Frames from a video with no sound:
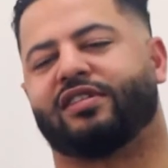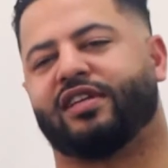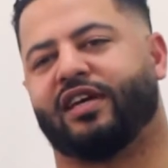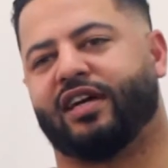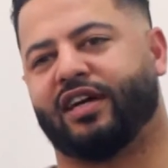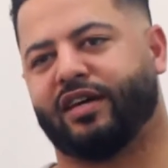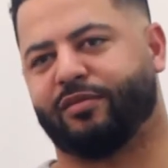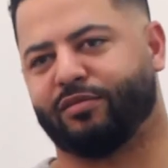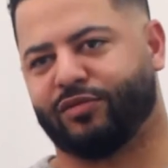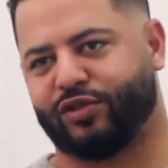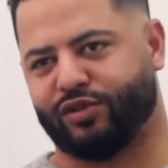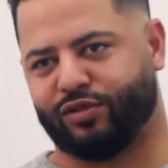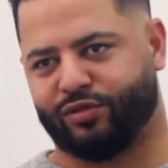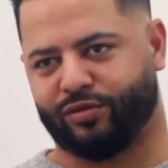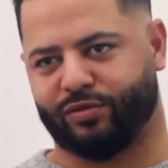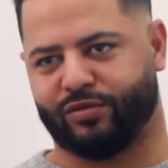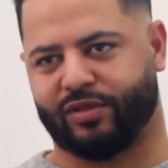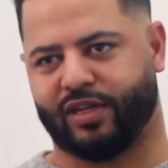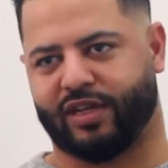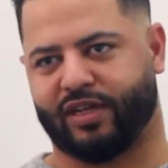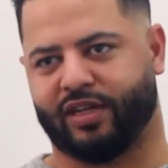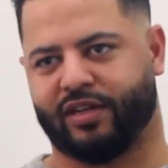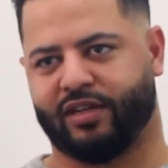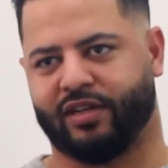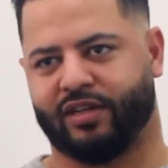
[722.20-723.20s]
the time to do
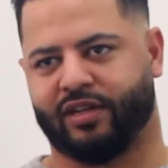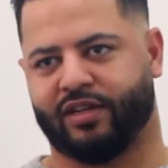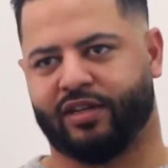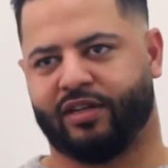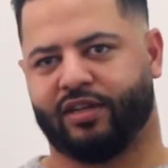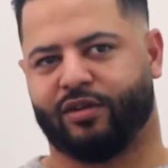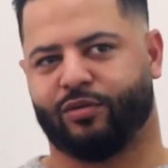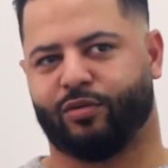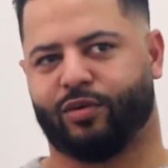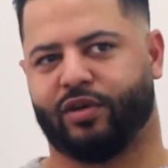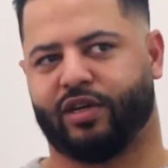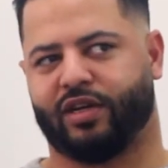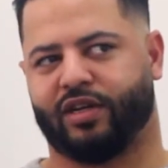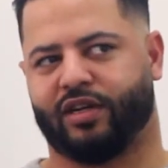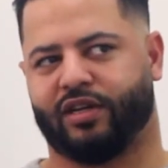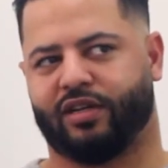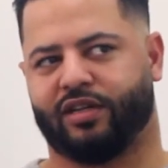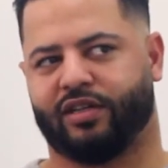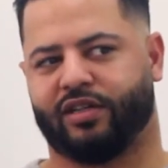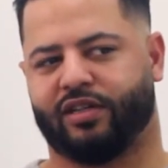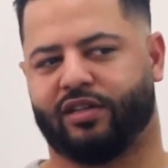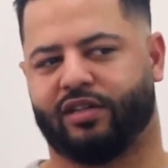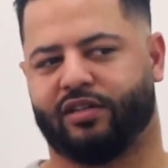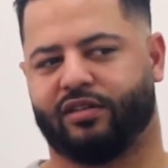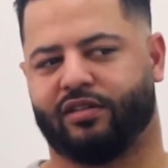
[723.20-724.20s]
that, where
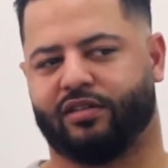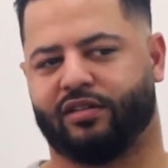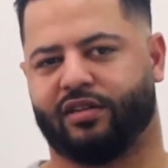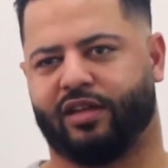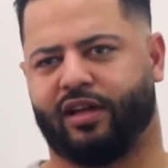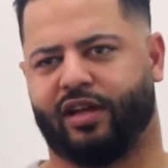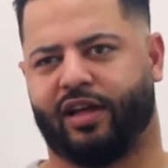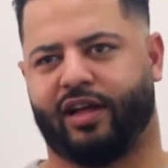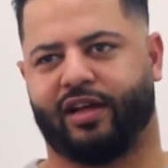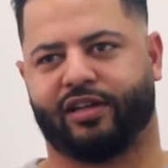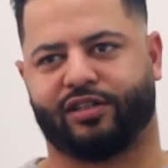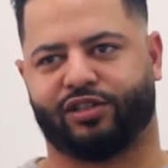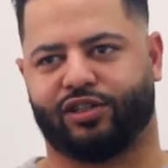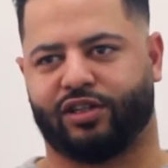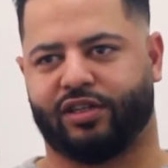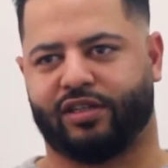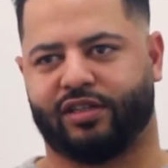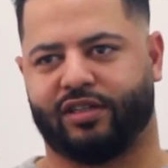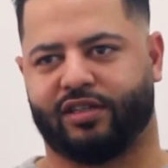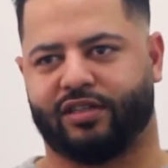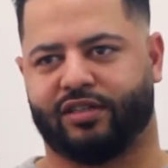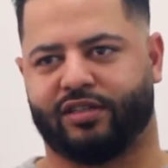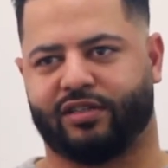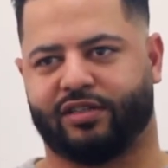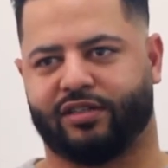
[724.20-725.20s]

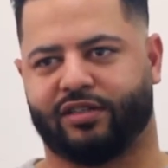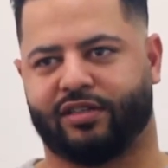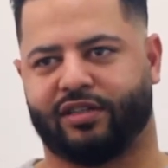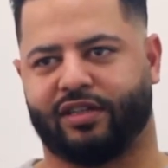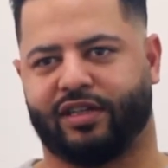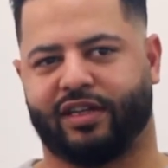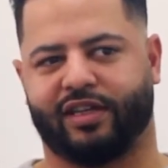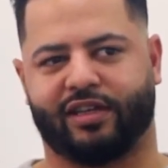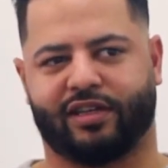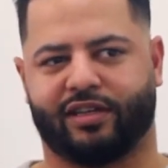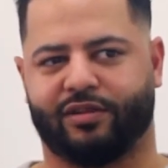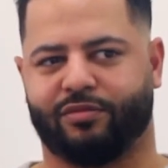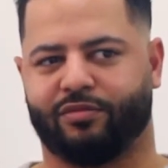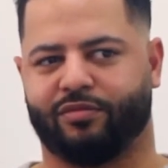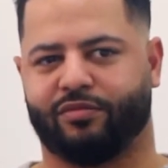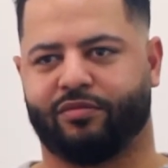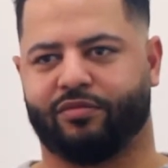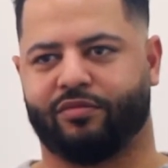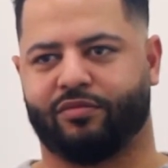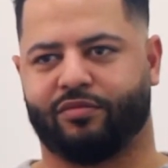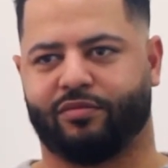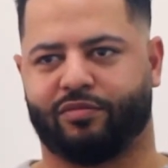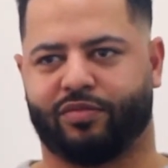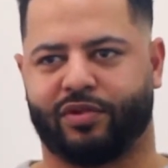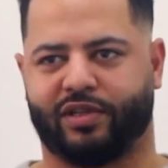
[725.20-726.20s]
actually it can
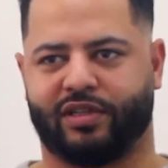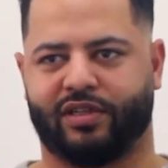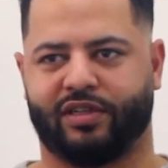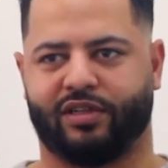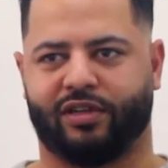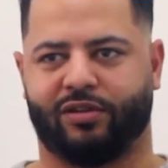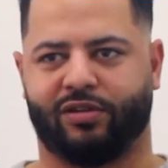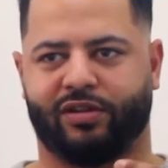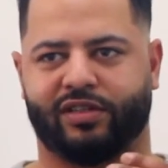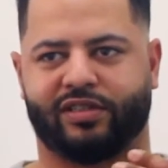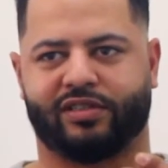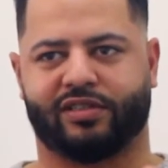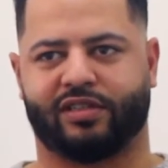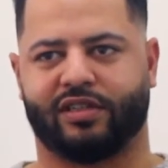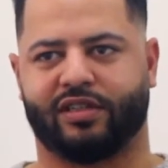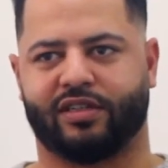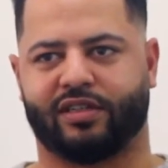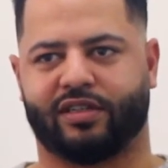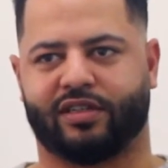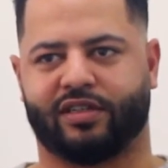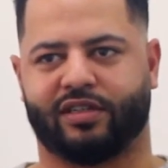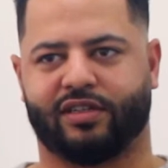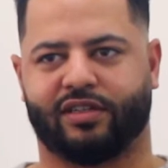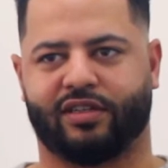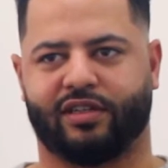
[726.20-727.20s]
be holistic.
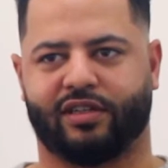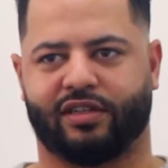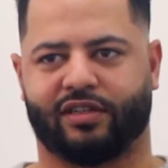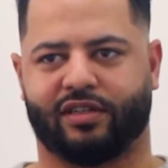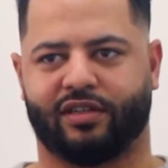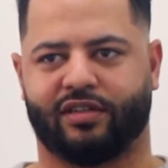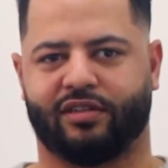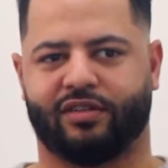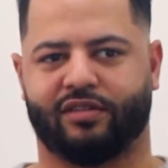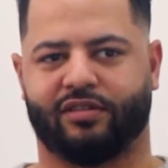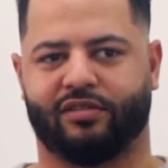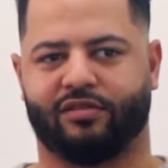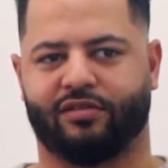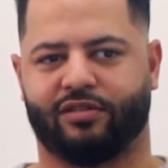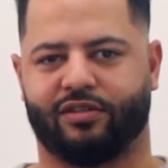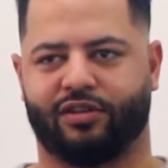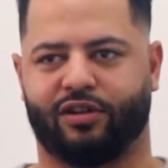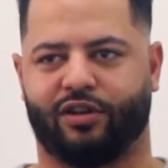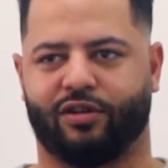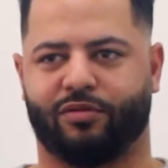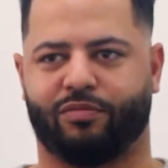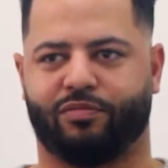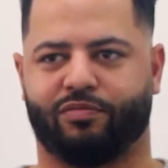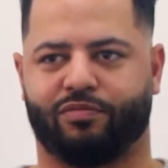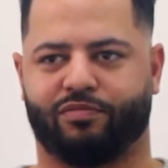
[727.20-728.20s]
It can,
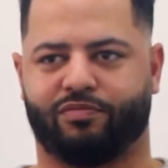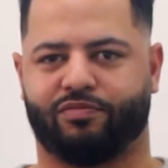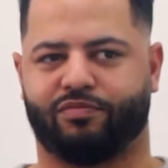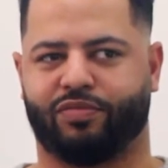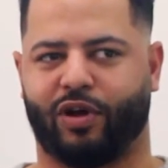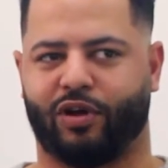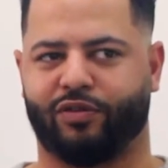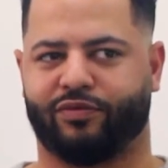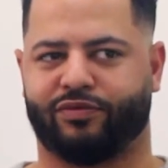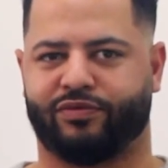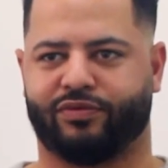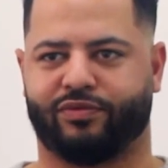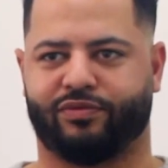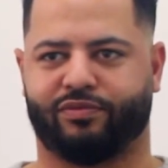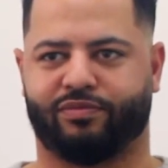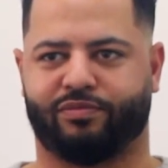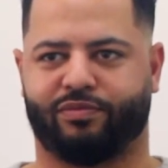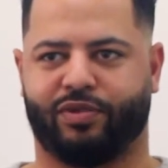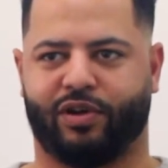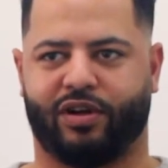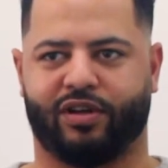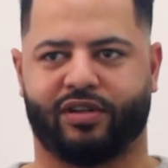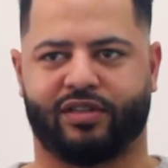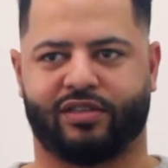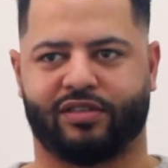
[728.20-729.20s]
both
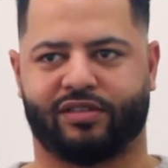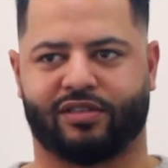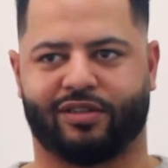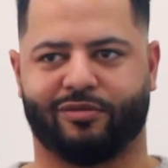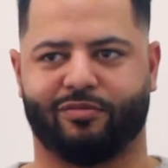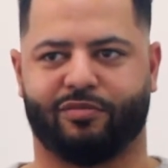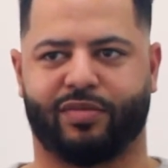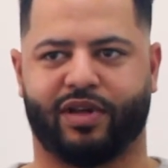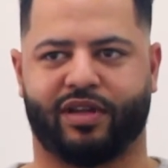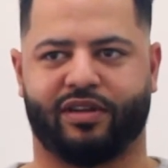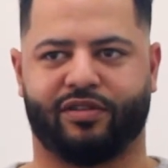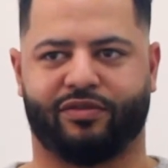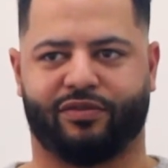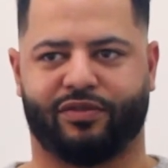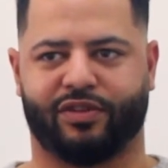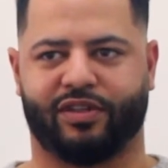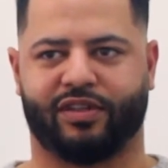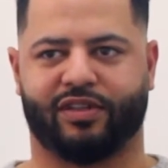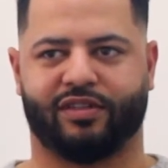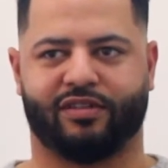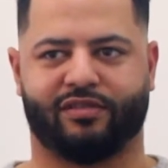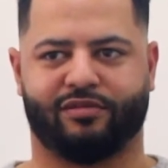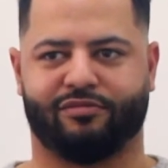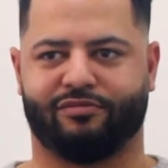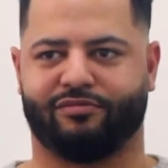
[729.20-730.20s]
parties can
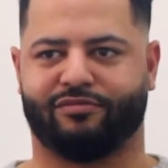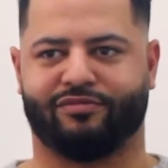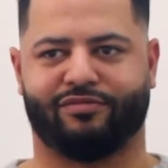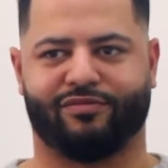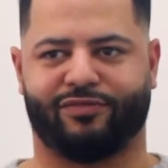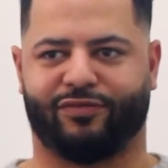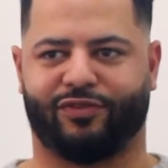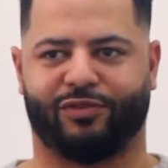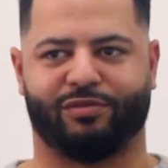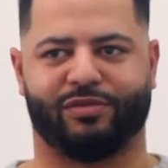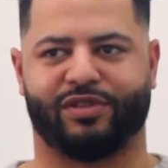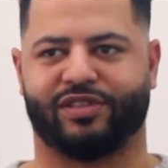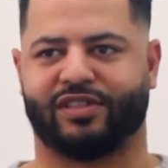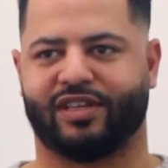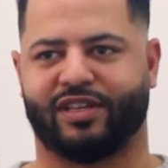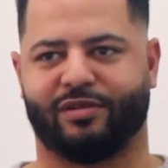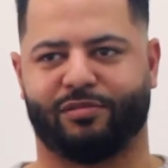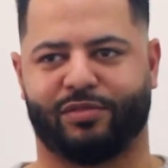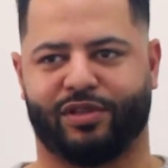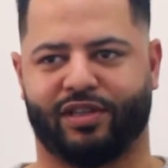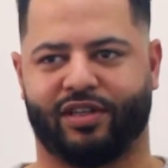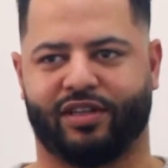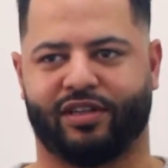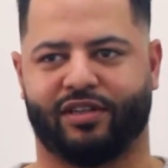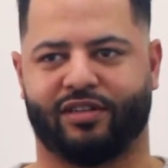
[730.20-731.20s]
benefit from the same
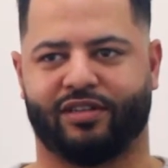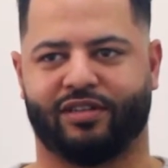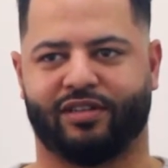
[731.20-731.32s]
thing.